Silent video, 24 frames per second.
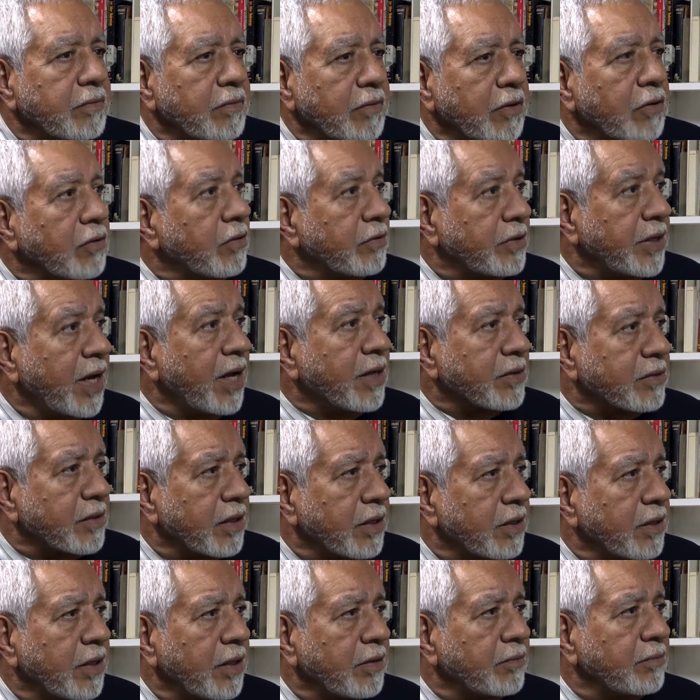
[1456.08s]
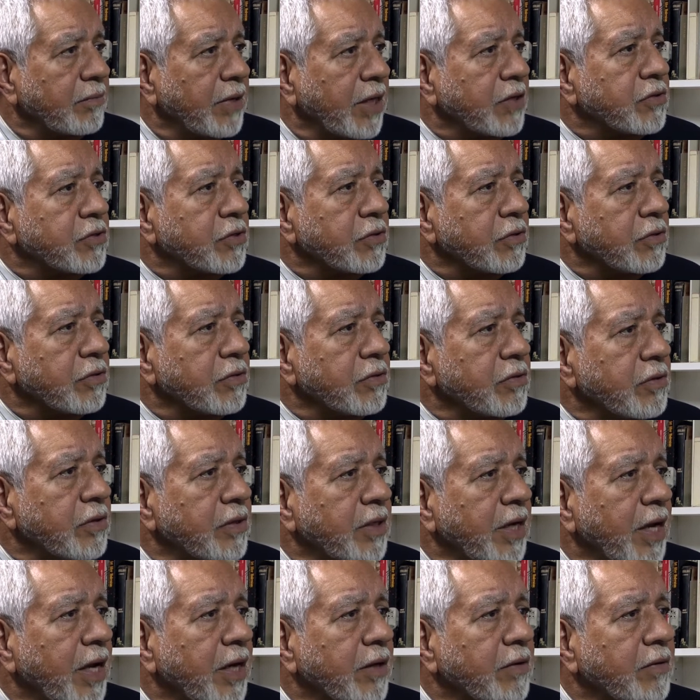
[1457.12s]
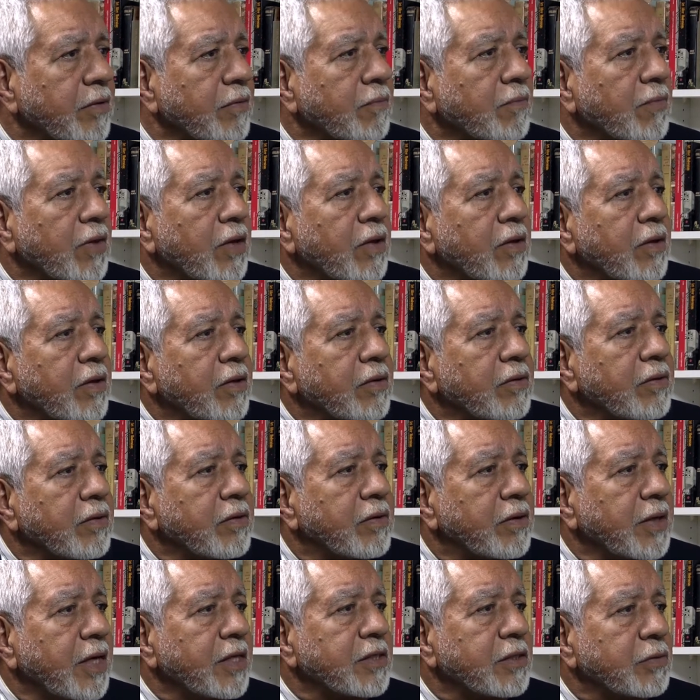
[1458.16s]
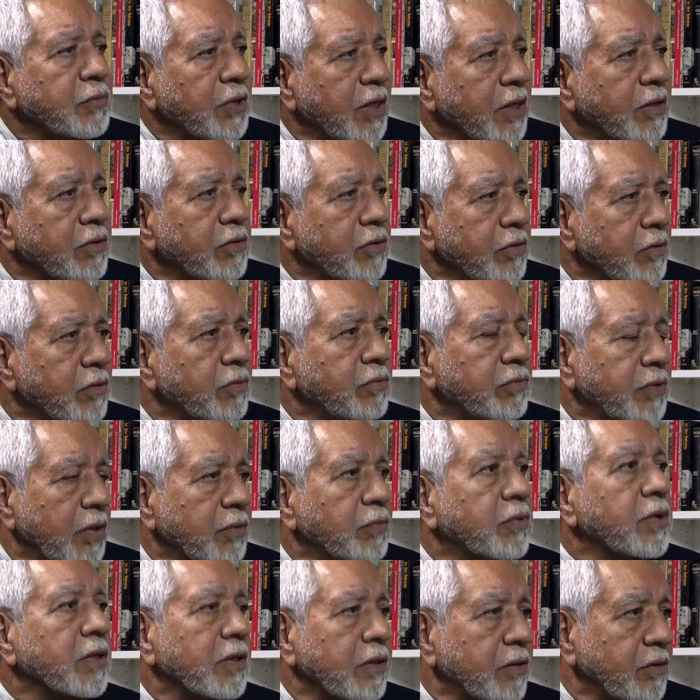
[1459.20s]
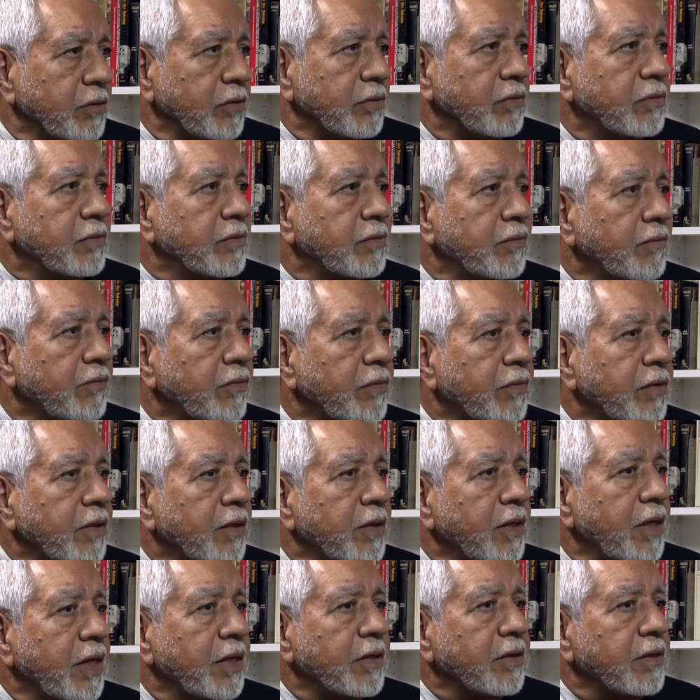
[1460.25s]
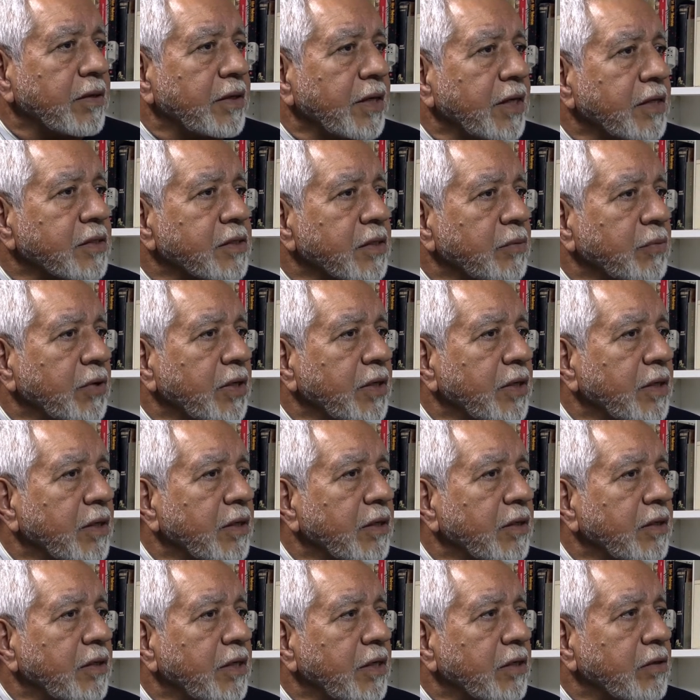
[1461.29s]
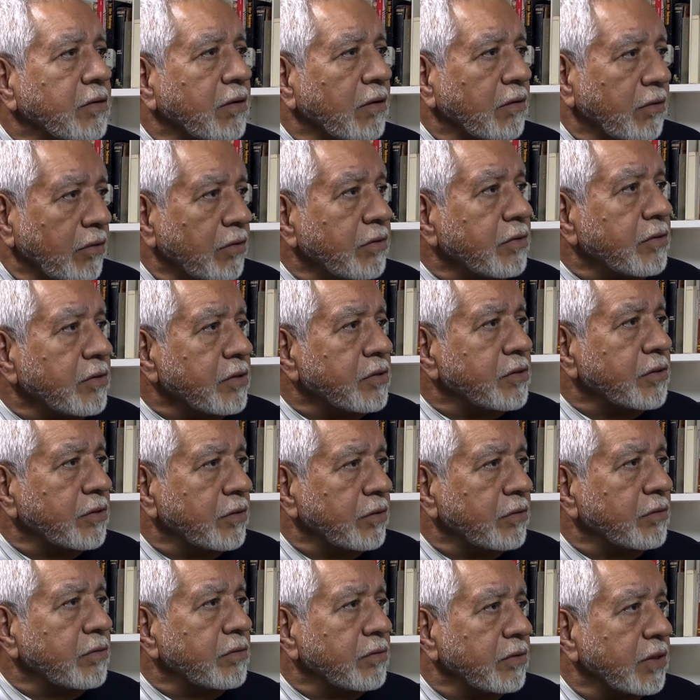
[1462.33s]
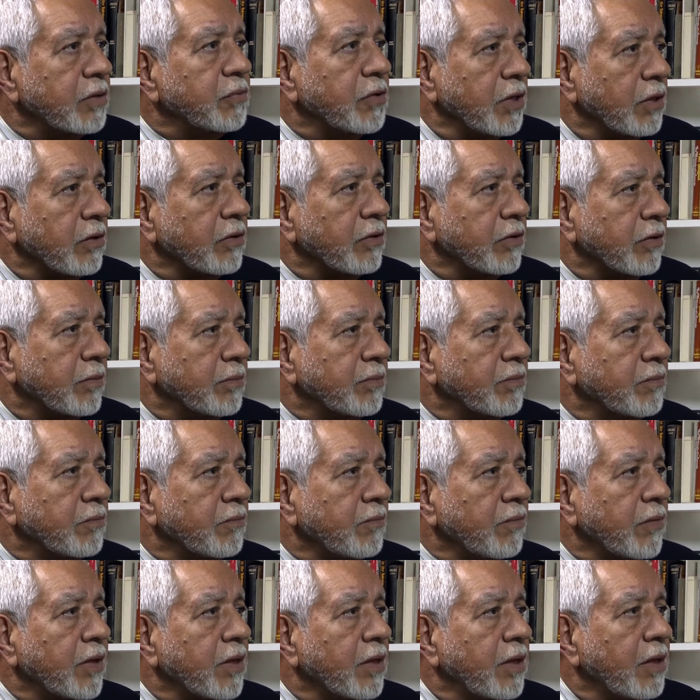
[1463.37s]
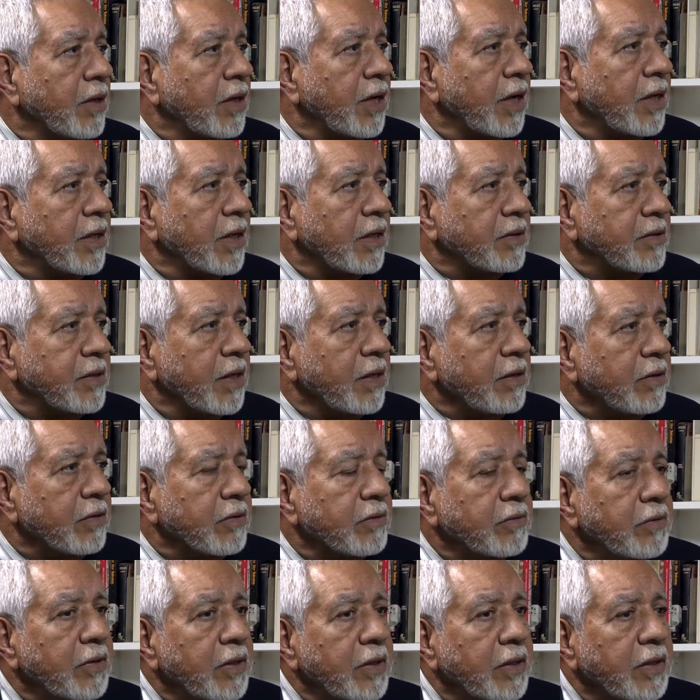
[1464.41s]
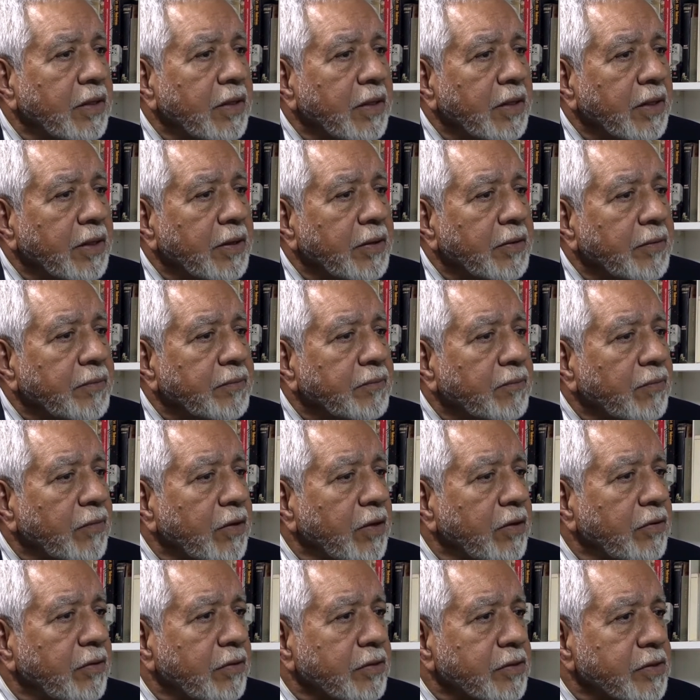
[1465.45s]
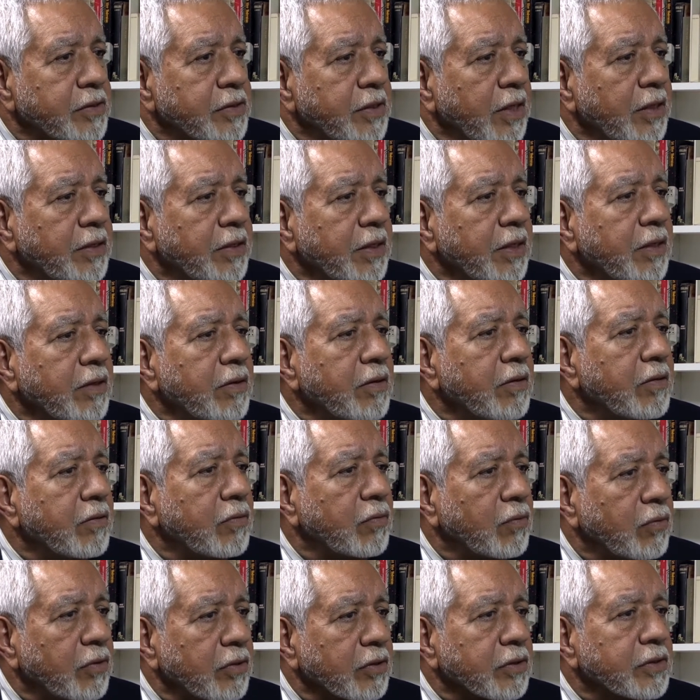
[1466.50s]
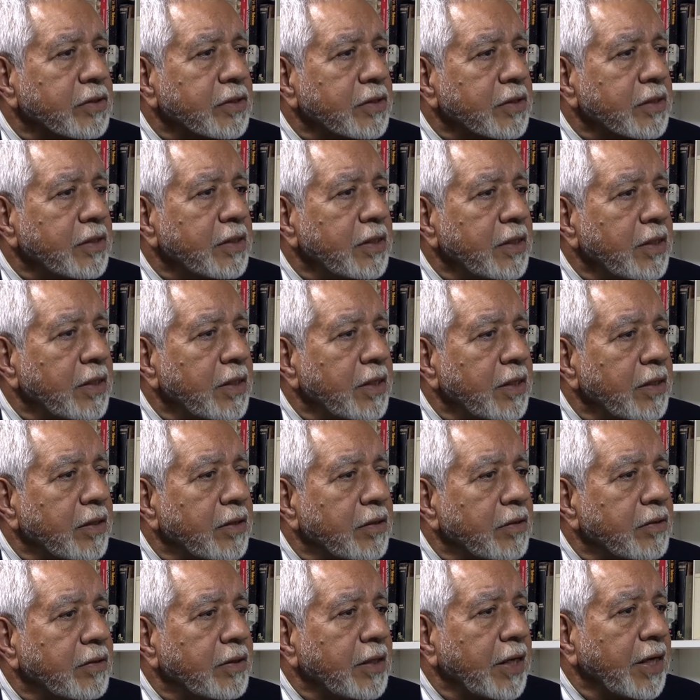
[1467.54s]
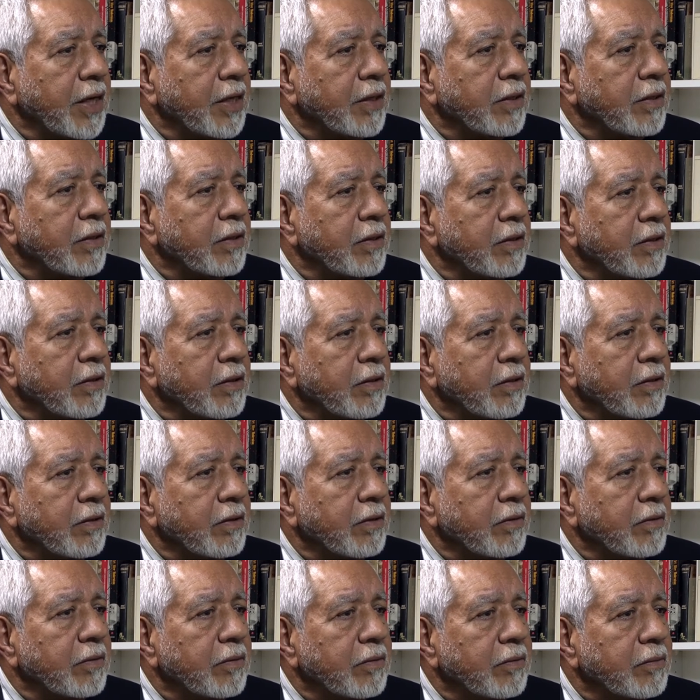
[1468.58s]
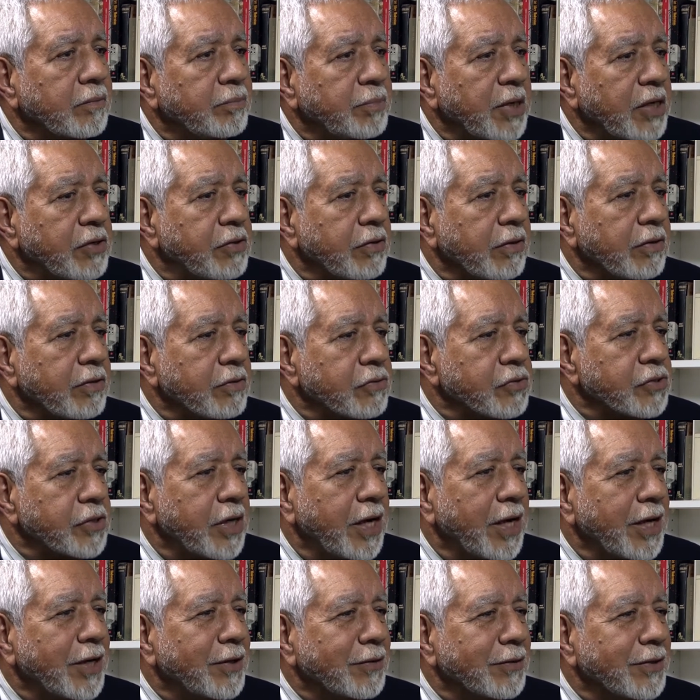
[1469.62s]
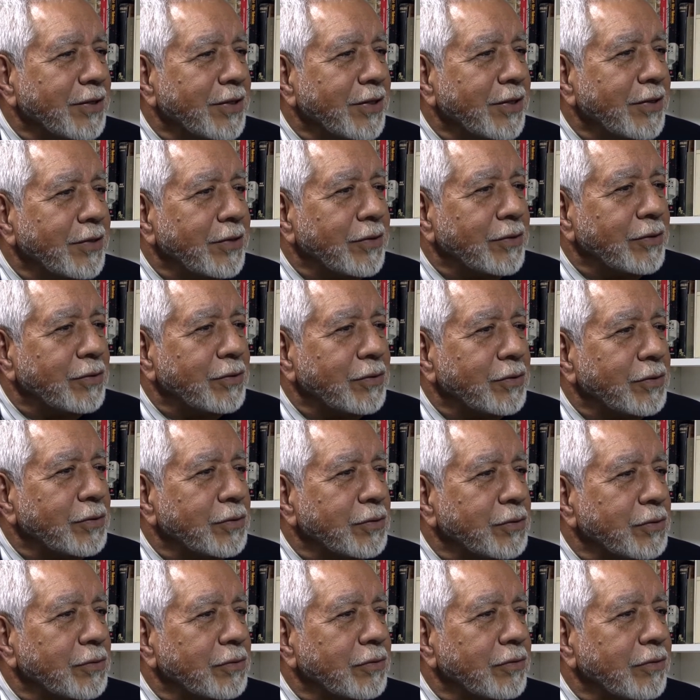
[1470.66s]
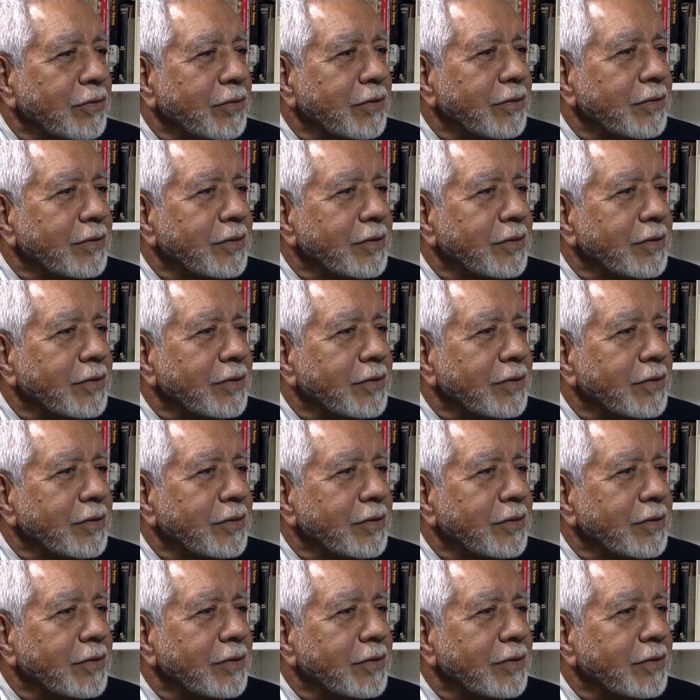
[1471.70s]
go to task and make sure that the things that we can do, we will do. And the things that we need to learn to do, that we learn them. And I tell you, there's nothing worse than a petulant child who